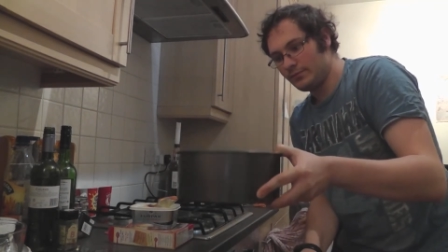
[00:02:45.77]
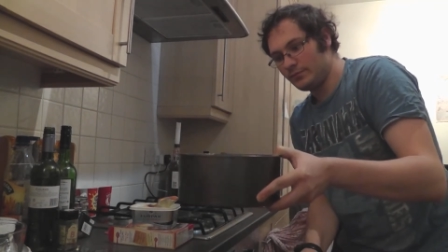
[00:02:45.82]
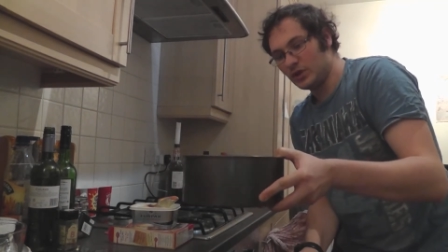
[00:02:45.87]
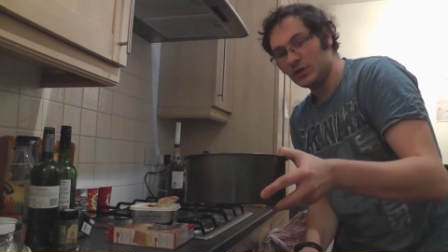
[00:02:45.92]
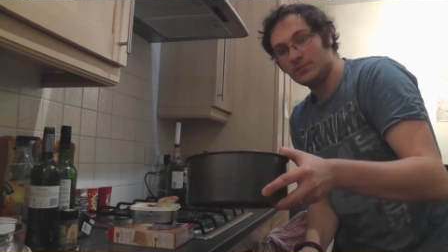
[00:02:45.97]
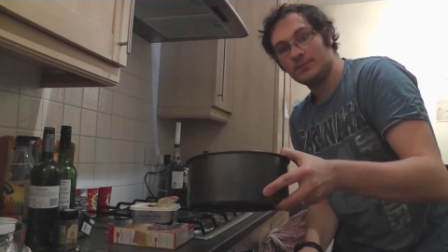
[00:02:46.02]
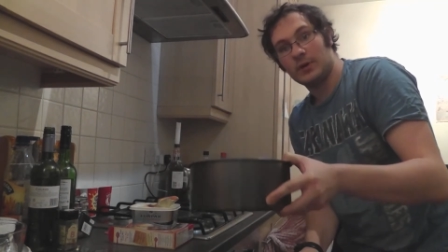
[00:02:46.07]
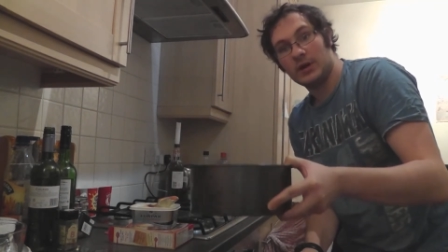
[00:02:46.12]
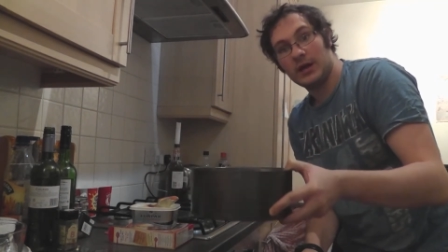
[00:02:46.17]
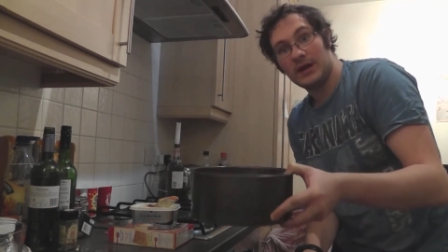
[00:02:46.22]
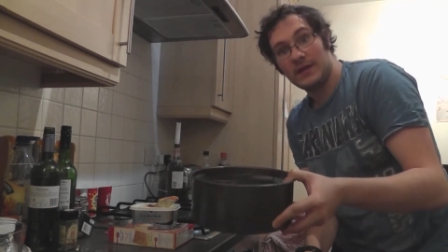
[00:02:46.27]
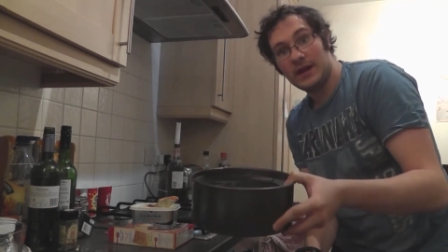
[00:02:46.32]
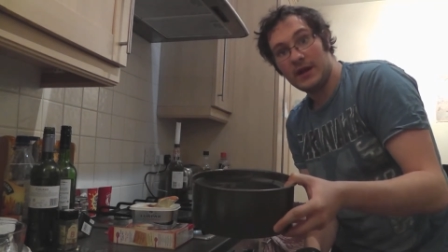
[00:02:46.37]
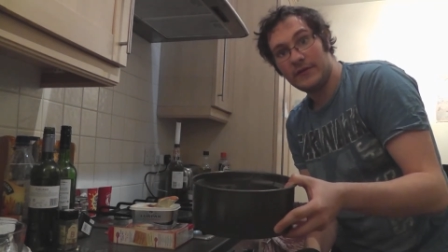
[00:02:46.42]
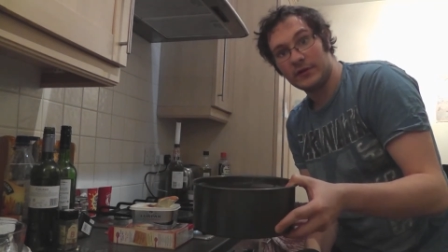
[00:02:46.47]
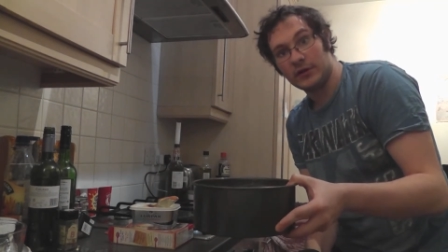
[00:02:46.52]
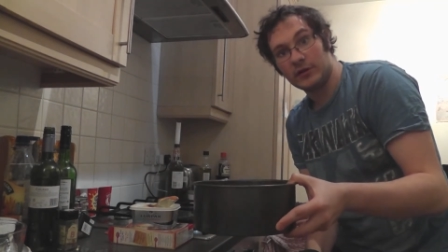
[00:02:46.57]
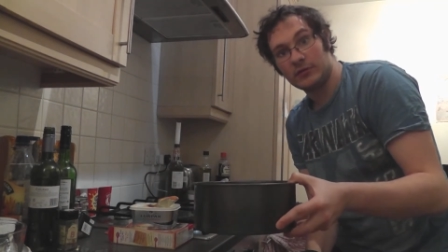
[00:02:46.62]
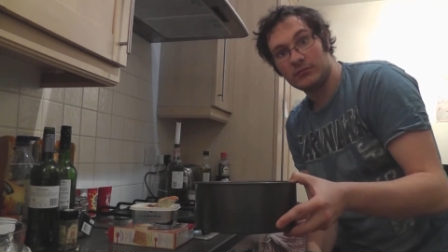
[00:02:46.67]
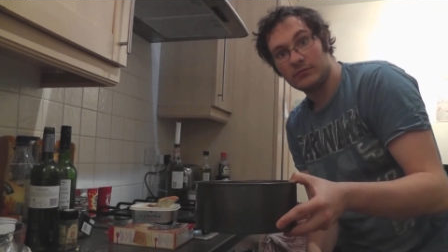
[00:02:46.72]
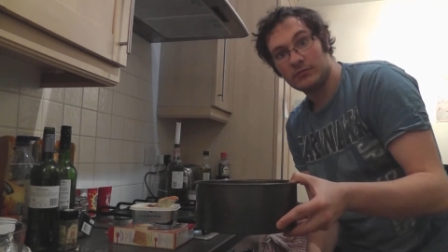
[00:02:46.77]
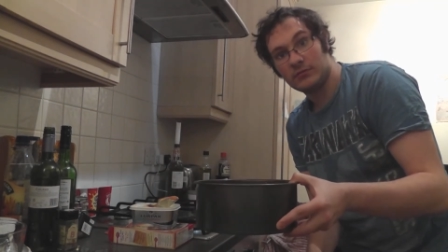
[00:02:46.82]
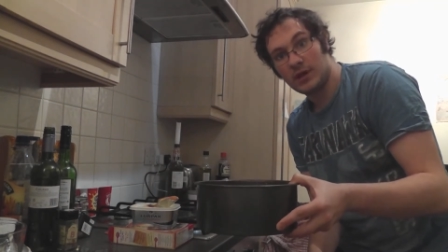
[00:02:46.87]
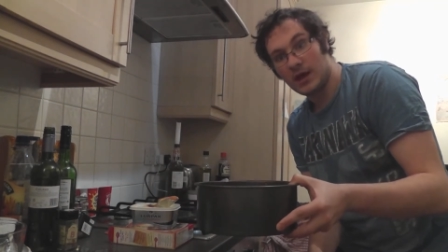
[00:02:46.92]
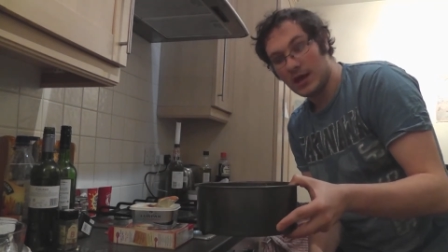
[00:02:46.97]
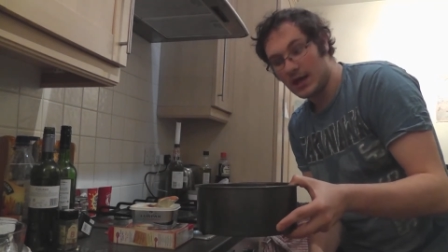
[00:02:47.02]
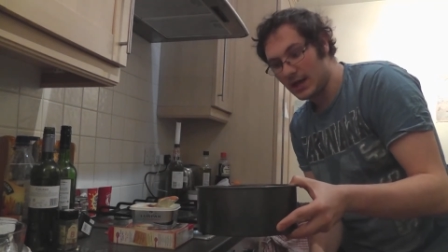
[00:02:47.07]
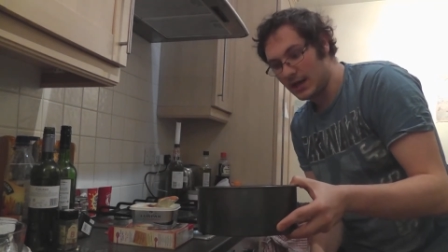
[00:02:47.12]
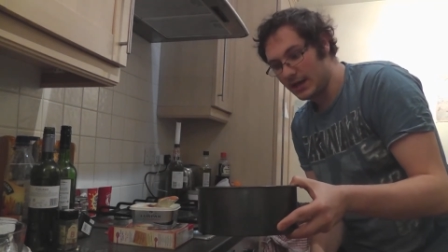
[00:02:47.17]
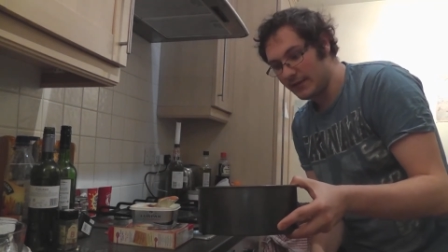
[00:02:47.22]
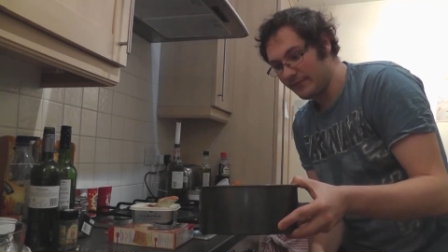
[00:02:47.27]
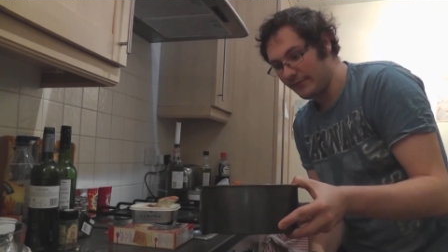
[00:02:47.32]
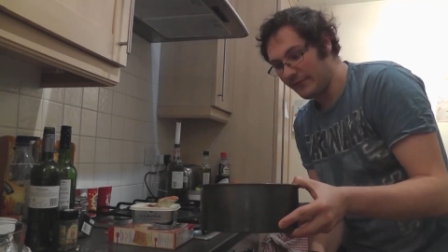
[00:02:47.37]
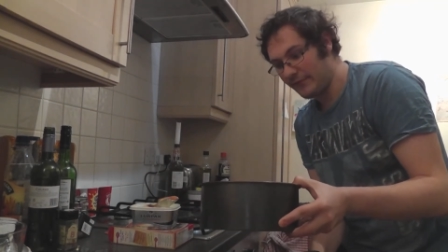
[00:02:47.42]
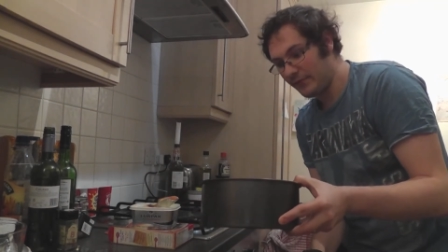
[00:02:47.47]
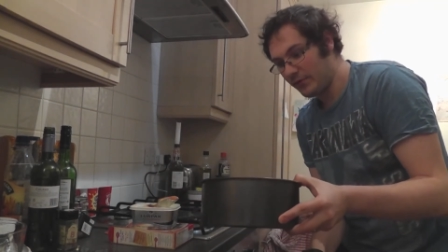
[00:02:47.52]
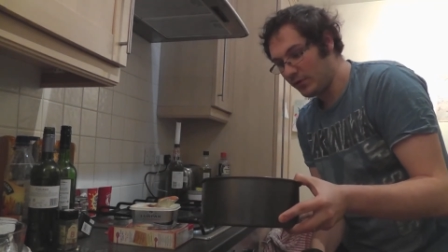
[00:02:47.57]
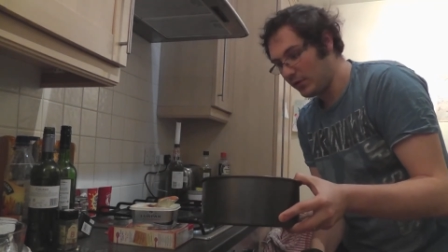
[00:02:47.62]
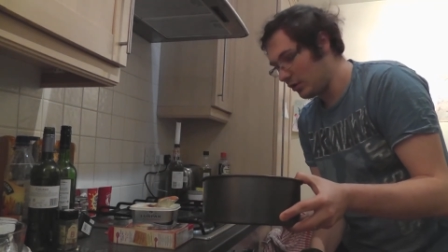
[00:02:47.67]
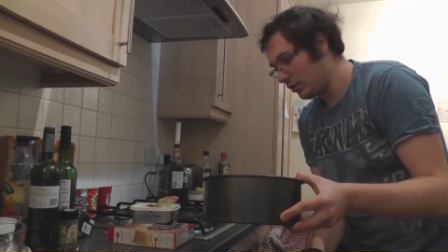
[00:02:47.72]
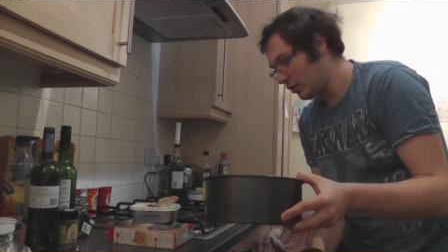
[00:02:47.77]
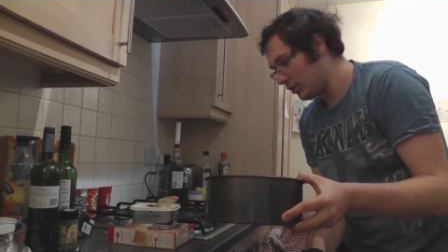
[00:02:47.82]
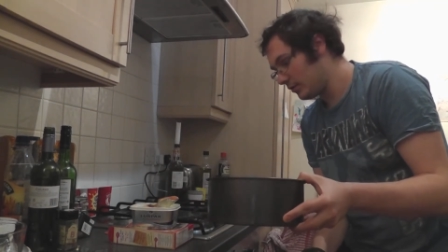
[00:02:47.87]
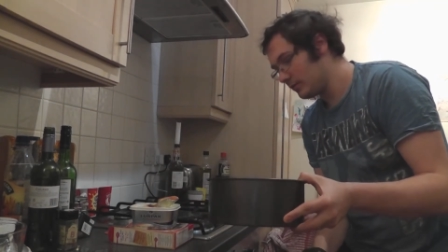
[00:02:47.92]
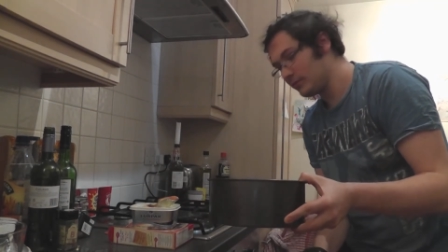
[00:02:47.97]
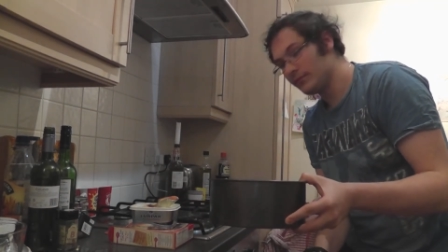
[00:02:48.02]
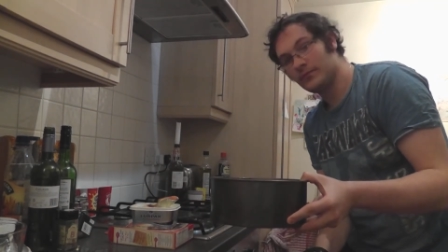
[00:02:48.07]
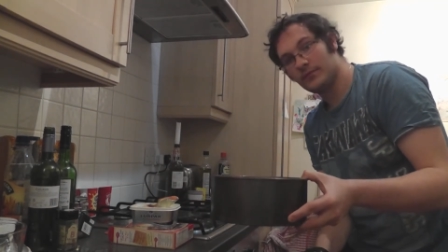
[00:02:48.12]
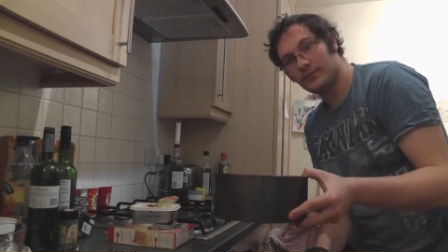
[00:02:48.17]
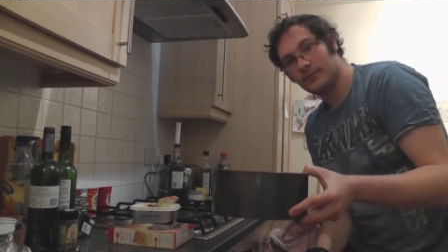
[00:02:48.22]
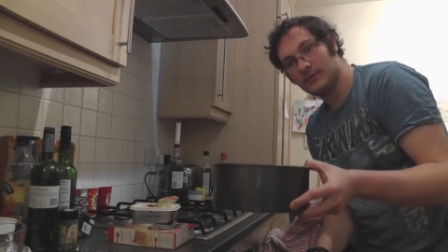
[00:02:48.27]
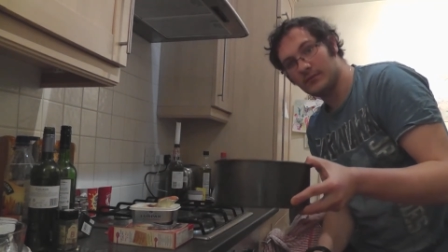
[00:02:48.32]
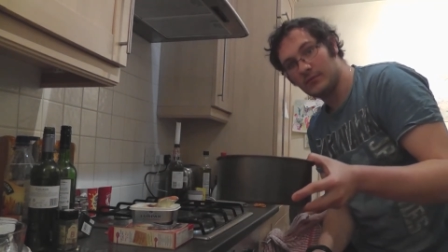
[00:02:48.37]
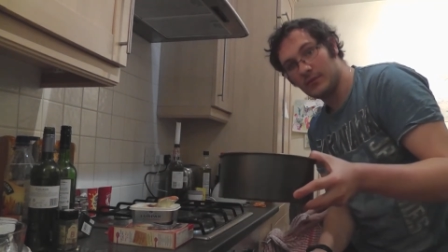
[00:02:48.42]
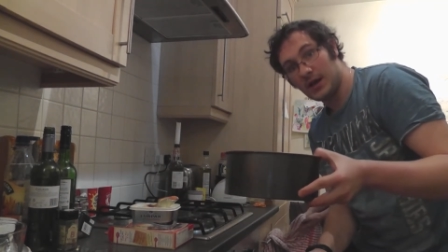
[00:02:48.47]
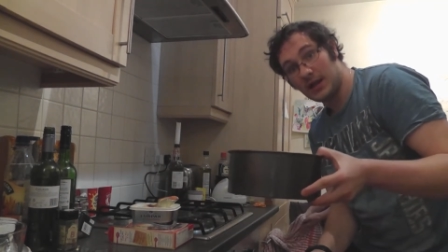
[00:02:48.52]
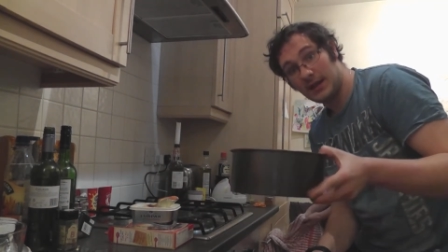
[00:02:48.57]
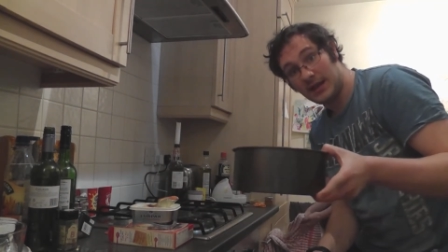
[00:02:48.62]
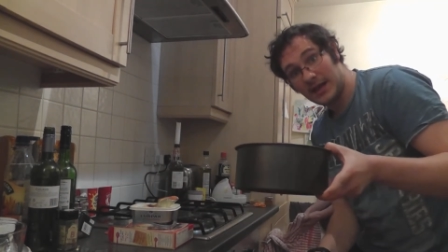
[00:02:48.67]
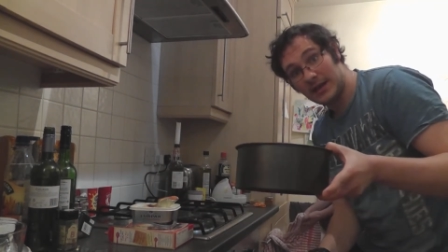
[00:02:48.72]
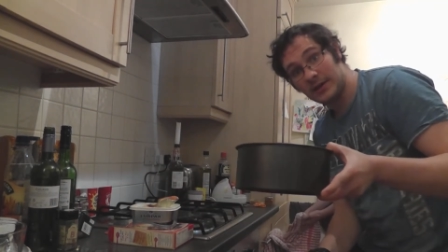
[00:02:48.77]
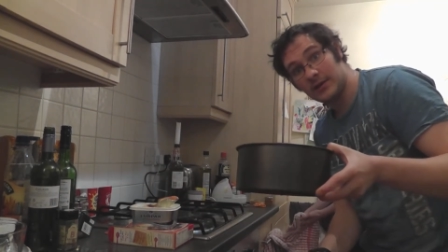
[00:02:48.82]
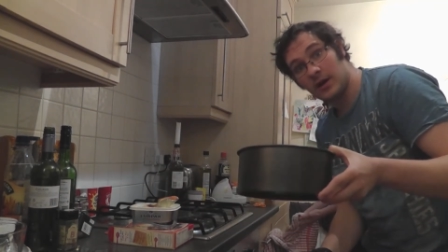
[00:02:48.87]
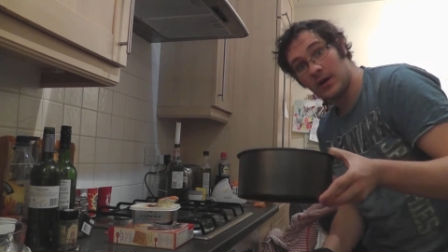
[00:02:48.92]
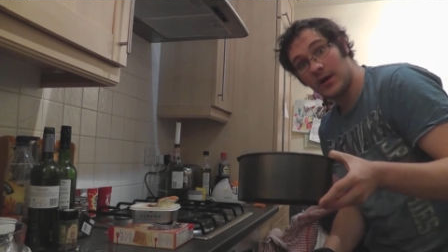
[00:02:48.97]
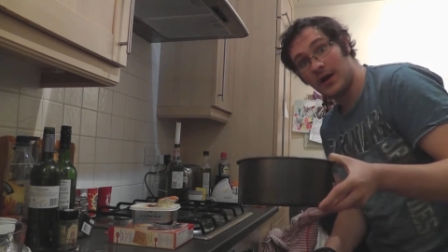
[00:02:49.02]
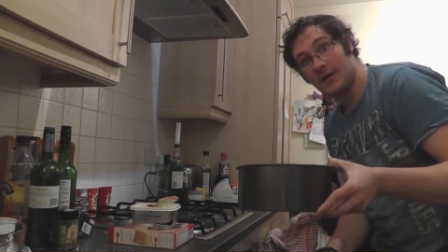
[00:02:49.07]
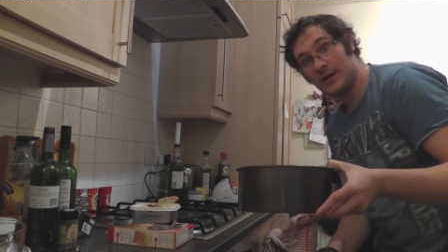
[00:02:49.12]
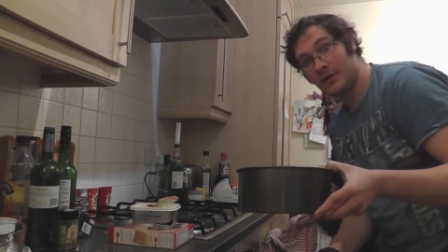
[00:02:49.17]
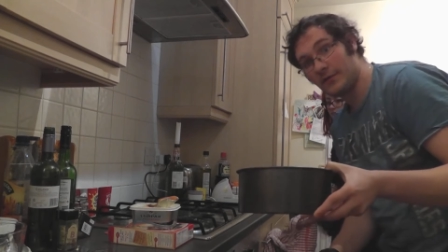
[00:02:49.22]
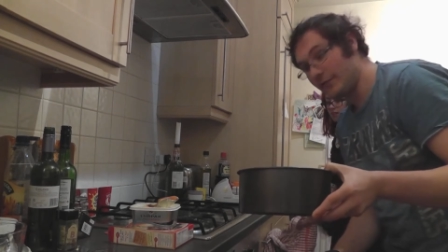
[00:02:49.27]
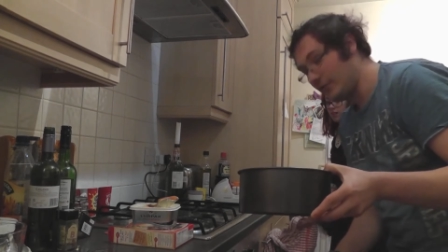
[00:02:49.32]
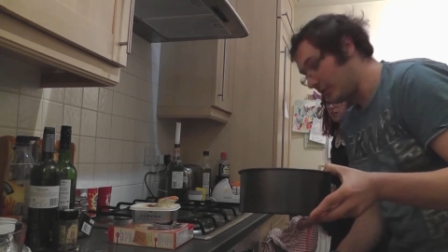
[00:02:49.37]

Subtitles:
just put it in the oven for, I'll let you know how long